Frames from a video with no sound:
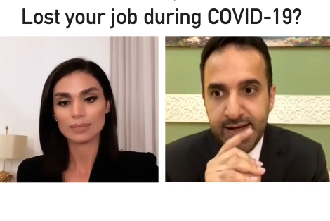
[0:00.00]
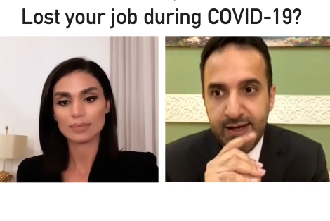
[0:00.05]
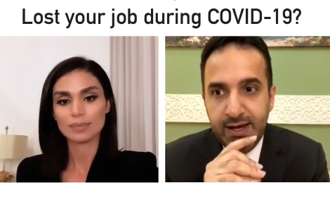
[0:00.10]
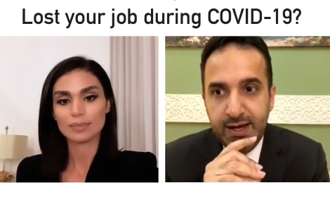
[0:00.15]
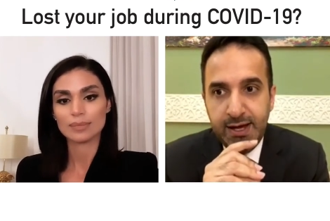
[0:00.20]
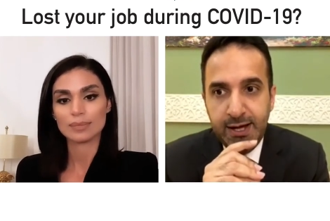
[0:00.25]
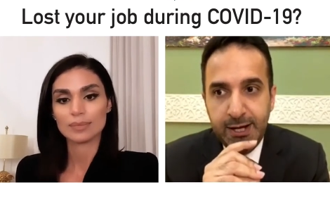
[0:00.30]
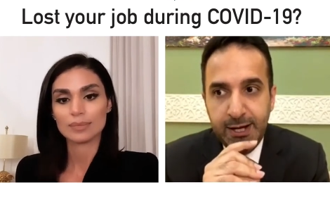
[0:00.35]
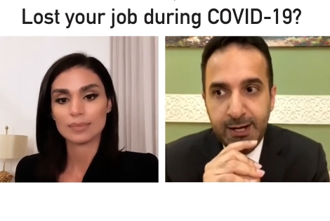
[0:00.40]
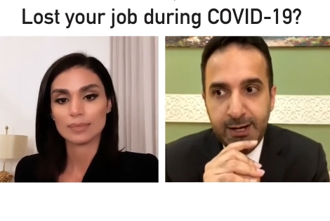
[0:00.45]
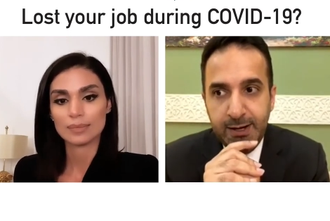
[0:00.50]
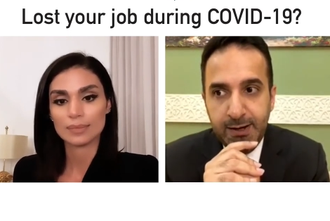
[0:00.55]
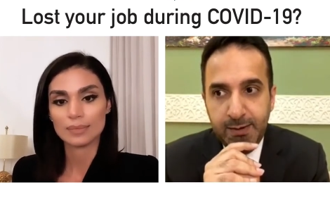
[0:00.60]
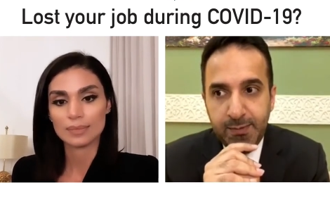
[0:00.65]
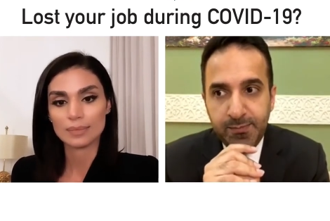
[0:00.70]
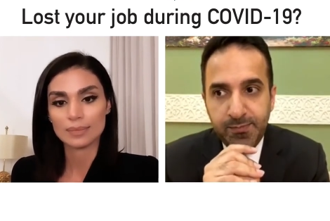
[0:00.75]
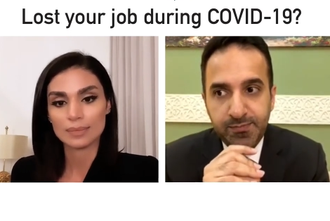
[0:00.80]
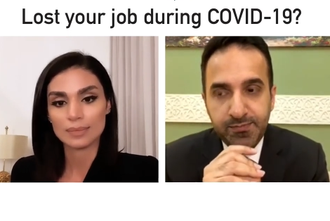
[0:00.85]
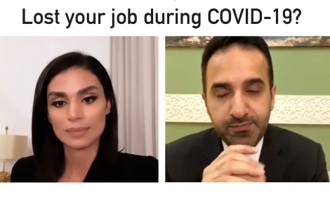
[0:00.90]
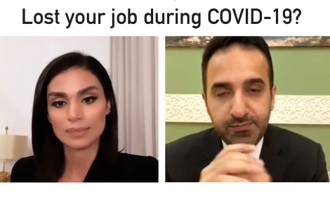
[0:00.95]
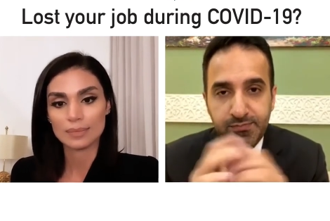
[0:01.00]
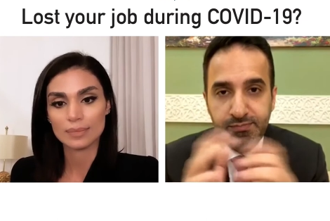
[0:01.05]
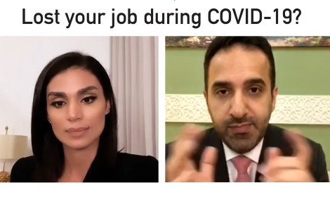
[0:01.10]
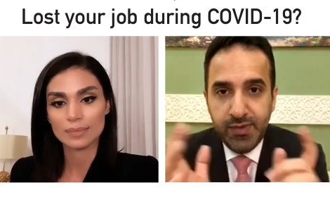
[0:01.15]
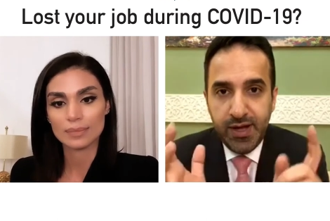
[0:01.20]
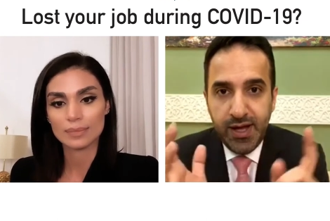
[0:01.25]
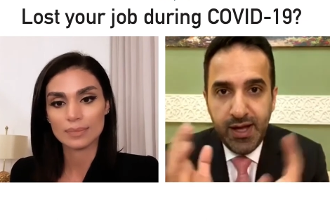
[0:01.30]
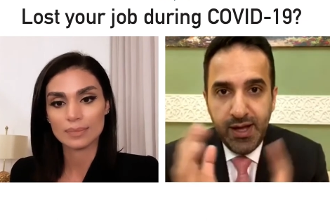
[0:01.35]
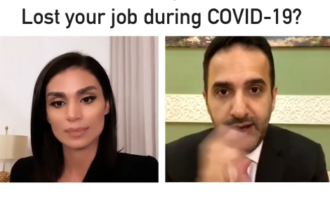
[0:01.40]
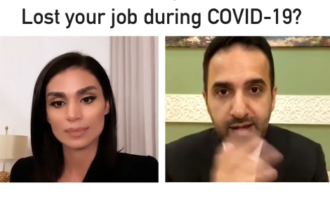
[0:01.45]
Speaker 1: um,
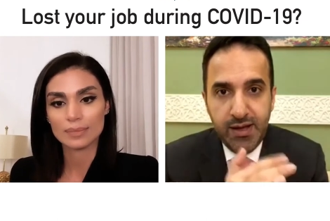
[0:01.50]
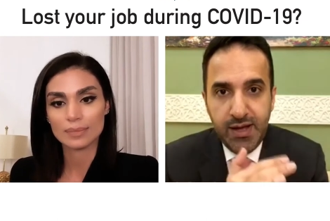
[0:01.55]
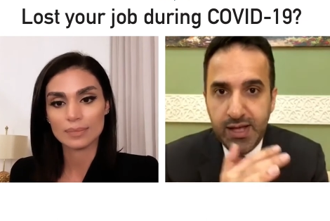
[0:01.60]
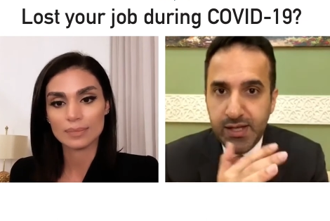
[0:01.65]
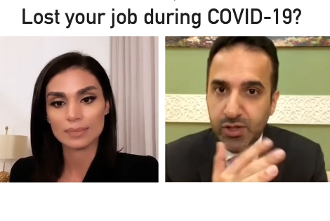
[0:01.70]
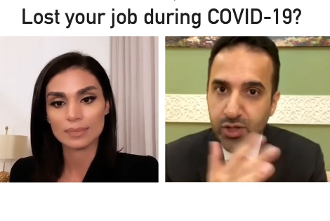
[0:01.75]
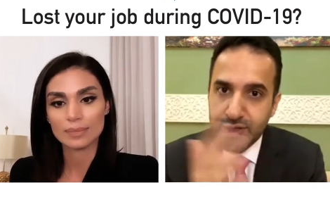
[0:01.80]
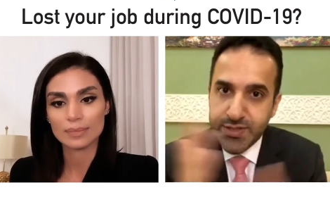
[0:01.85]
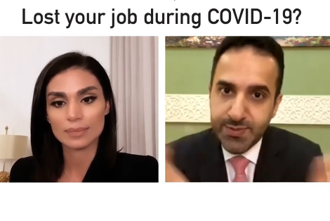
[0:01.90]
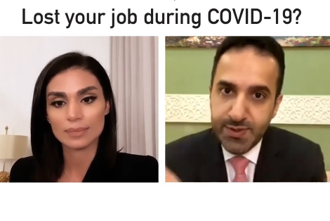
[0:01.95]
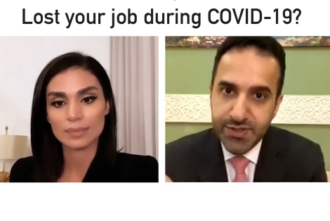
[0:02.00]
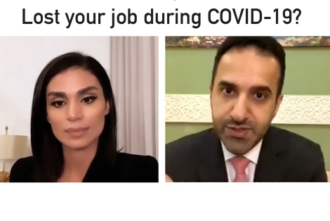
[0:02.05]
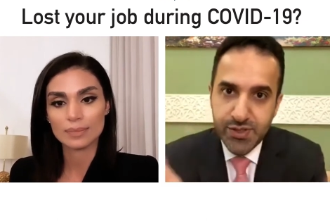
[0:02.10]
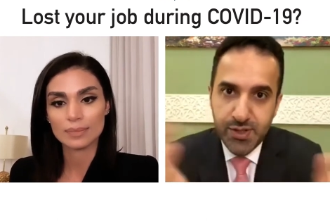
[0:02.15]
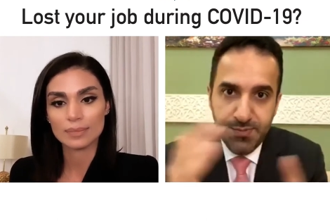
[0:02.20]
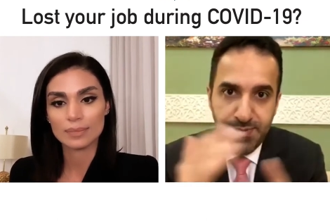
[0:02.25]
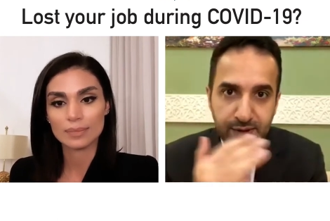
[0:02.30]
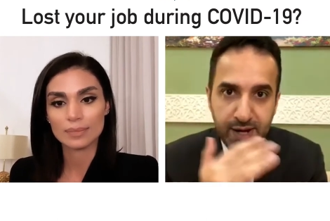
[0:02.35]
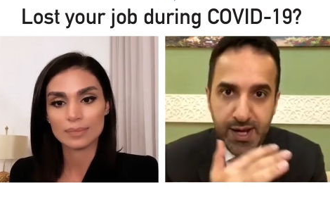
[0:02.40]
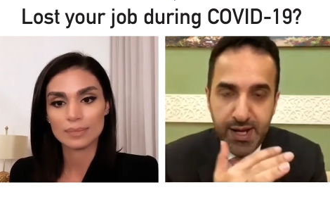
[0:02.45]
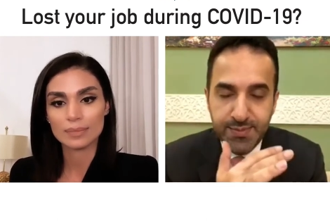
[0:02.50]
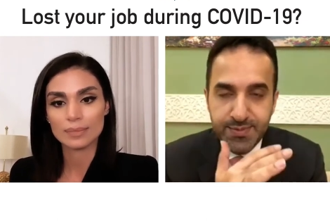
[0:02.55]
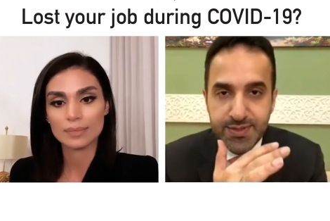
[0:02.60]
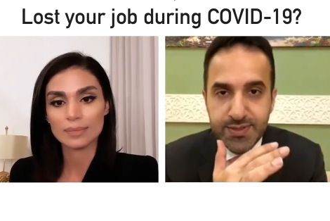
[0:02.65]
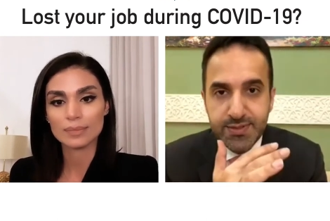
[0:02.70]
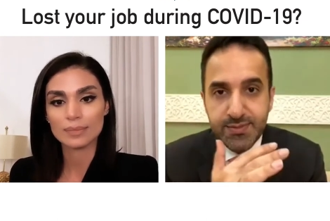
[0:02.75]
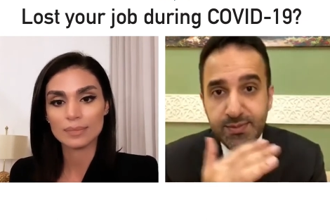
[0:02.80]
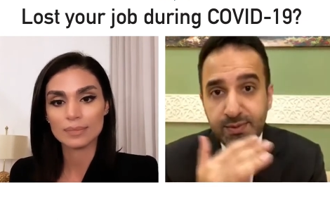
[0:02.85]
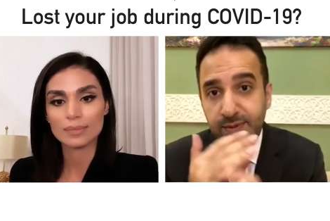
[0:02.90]
I, I lost my job perhaps.